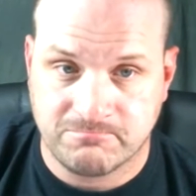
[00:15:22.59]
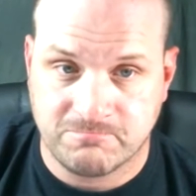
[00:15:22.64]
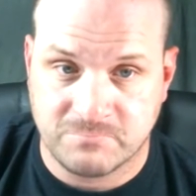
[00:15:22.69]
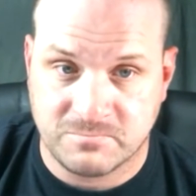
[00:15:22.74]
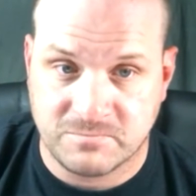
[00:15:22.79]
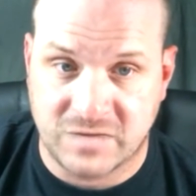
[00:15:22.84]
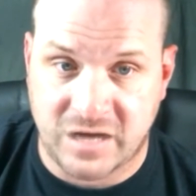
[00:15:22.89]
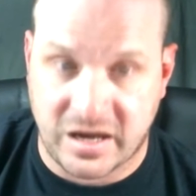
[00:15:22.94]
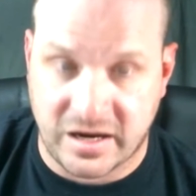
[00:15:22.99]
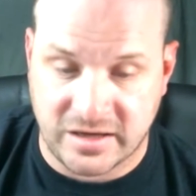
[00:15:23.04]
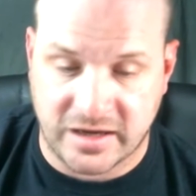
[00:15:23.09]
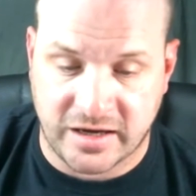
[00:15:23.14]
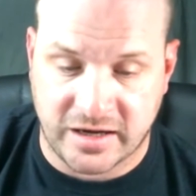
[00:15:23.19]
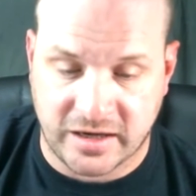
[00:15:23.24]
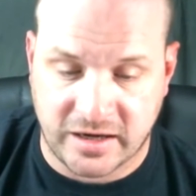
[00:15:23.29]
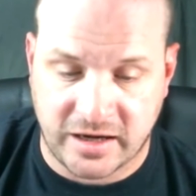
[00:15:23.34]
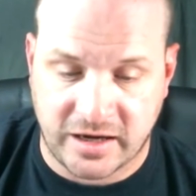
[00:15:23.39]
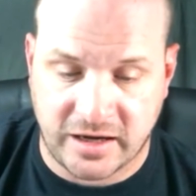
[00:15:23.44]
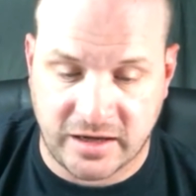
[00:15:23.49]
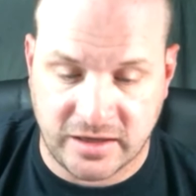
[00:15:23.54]
hide that
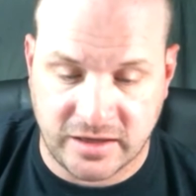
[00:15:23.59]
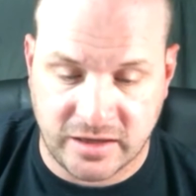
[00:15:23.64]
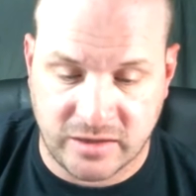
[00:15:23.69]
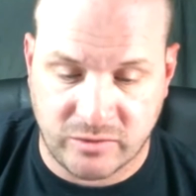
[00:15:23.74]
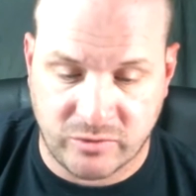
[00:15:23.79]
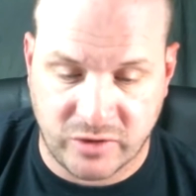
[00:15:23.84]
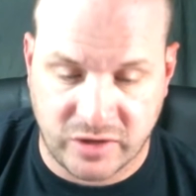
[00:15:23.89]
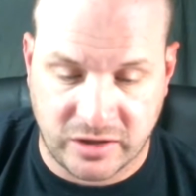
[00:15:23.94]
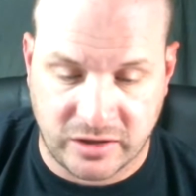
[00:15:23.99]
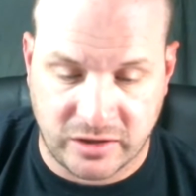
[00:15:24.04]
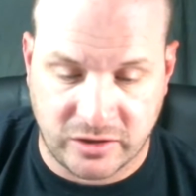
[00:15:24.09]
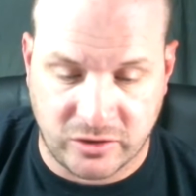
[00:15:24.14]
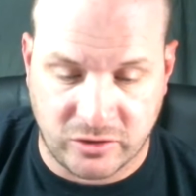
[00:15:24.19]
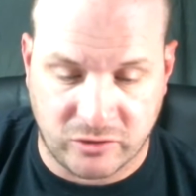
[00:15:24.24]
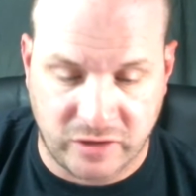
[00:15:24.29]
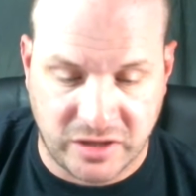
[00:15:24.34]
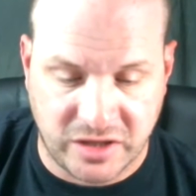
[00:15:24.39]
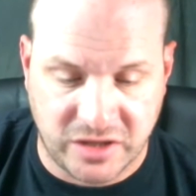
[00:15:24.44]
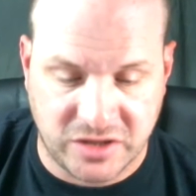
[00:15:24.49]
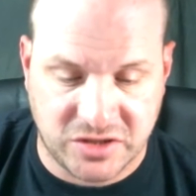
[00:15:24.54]
guy and get him where you gotta go.
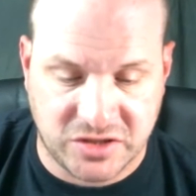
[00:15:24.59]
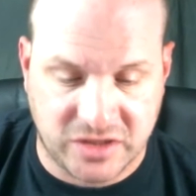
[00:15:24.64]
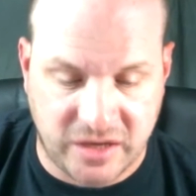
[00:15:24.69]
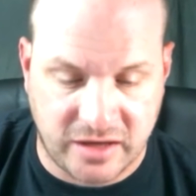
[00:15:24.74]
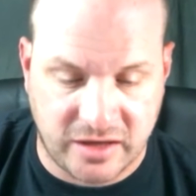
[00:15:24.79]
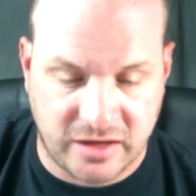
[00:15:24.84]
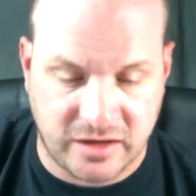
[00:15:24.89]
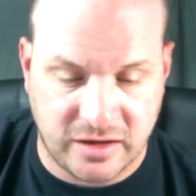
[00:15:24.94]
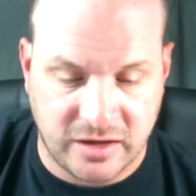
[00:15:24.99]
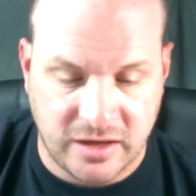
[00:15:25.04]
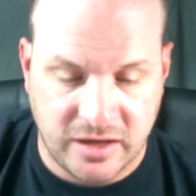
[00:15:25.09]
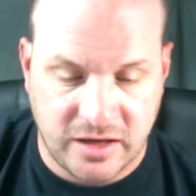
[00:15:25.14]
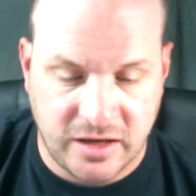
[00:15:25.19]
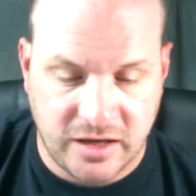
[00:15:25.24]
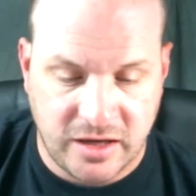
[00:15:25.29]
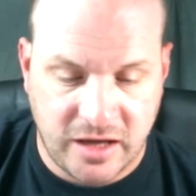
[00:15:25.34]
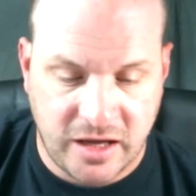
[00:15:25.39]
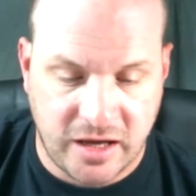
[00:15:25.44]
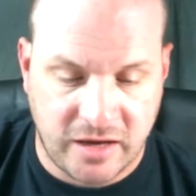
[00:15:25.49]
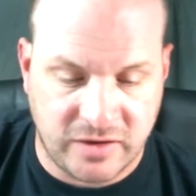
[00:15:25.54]
Range 10,
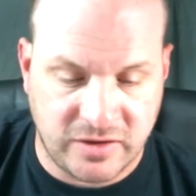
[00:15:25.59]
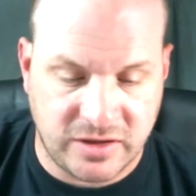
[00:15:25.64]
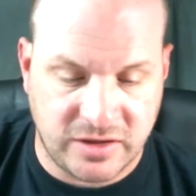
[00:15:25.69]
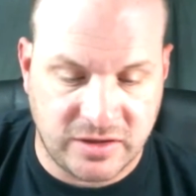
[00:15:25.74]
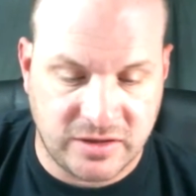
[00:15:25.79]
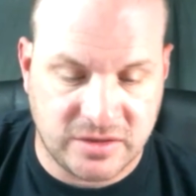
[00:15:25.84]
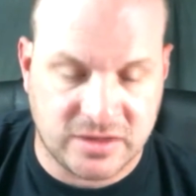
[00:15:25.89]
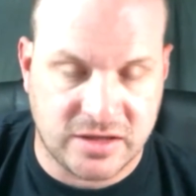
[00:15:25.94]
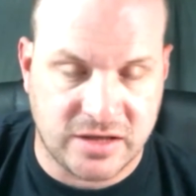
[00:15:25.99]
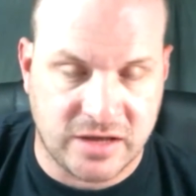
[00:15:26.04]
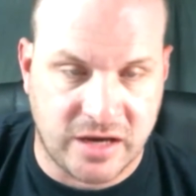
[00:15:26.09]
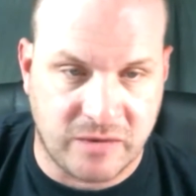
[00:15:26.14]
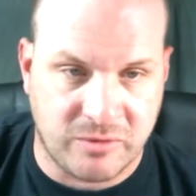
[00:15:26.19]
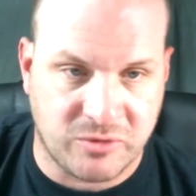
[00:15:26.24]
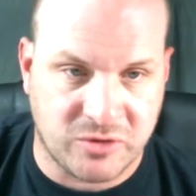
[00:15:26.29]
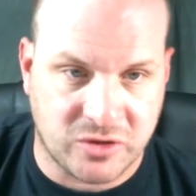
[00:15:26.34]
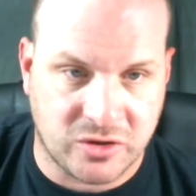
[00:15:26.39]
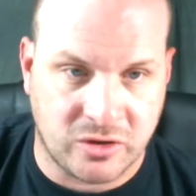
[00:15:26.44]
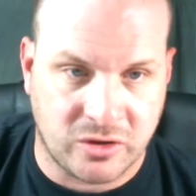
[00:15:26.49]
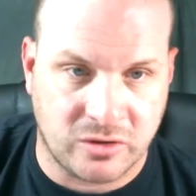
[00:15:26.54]
heavy sniper
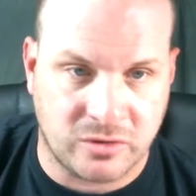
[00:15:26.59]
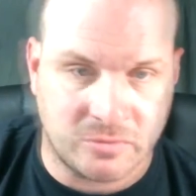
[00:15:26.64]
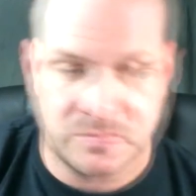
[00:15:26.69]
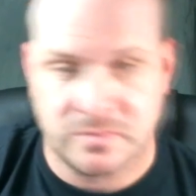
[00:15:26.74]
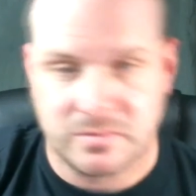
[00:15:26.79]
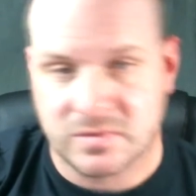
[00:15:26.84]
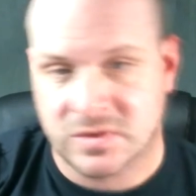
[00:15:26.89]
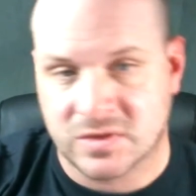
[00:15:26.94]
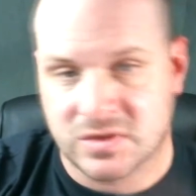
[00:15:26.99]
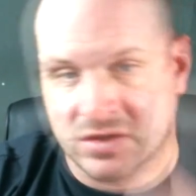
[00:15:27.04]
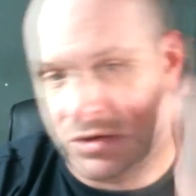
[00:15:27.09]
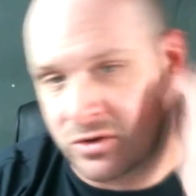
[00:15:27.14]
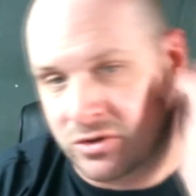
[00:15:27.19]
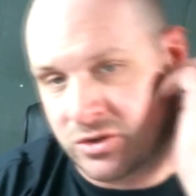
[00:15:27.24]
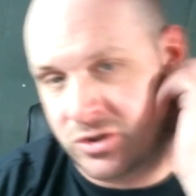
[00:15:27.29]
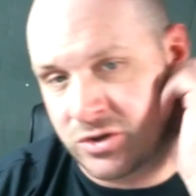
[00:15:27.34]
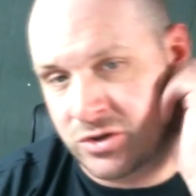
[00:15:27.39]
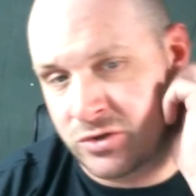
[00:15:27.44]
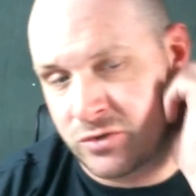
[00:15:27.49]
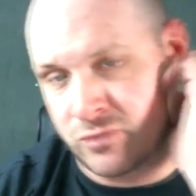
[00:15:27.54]
scope. So
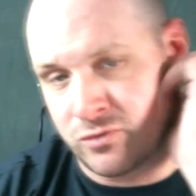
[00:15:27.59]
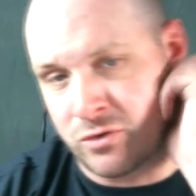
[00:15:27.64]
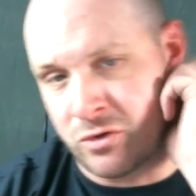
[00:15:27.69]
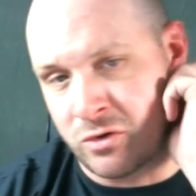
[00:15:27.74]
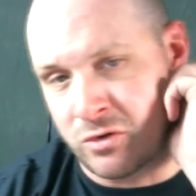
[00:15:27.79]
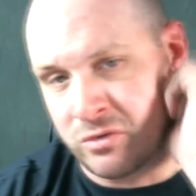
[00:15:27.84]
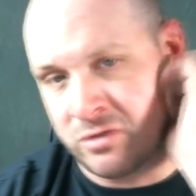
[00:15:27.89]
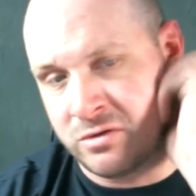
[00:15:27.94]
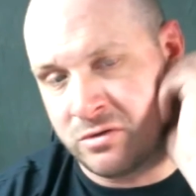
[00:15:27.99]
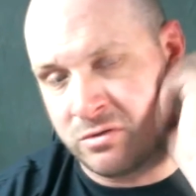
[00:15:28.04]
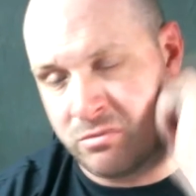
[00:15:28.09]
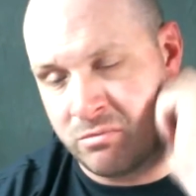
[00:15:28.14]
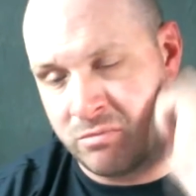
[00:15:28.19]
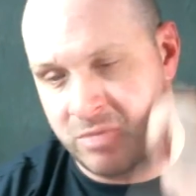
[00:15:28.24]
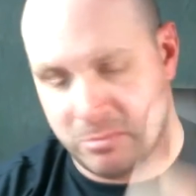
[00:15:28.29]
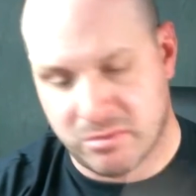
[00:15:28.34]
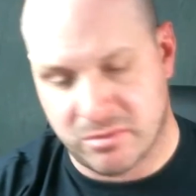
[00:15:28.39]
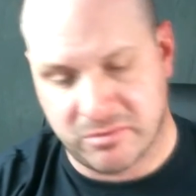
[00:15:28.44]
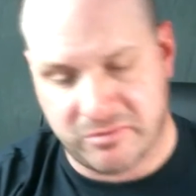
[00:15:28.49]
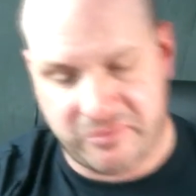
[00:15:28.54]
you're rolling
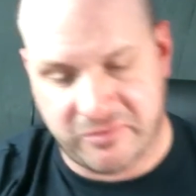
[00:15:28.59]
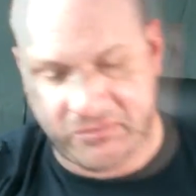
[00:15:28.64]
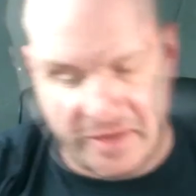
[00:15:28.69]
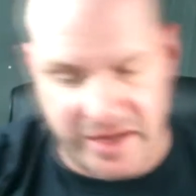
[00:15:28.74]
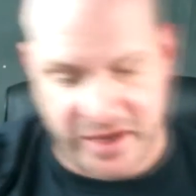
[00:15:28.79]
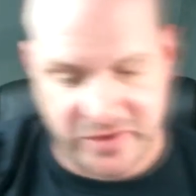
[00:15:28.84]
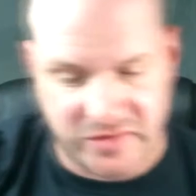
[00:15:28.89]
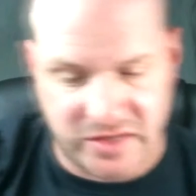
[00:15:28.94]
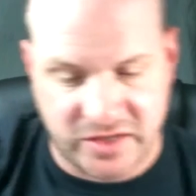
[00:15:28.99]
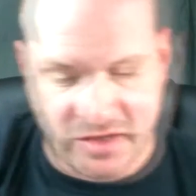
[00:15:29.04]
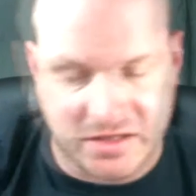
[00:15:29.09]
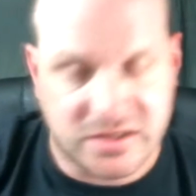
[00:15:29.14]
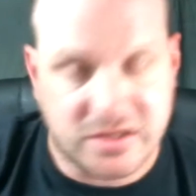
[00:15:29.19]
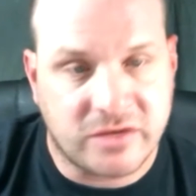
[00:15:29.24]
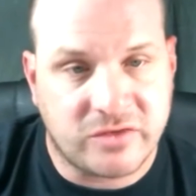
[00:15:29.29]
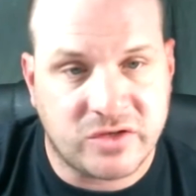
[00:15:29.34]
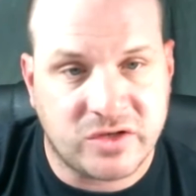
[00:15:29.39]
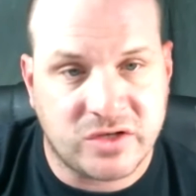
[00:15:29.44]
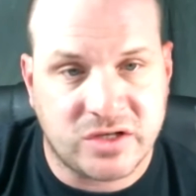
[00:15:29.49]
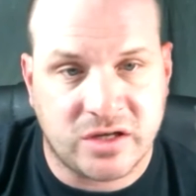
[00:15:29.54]
minimum 5 dice
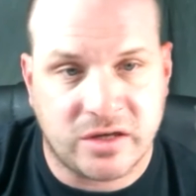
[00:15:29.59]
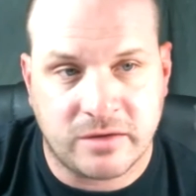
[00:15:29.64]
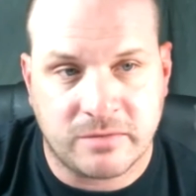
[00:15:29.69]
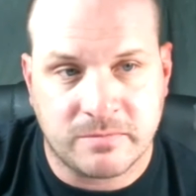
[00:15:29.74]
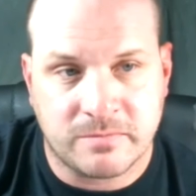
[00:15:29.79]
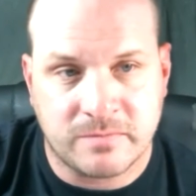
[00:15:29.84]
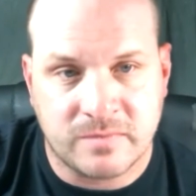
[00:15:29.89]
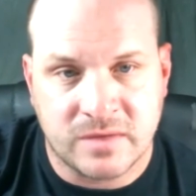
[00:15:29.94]
every time.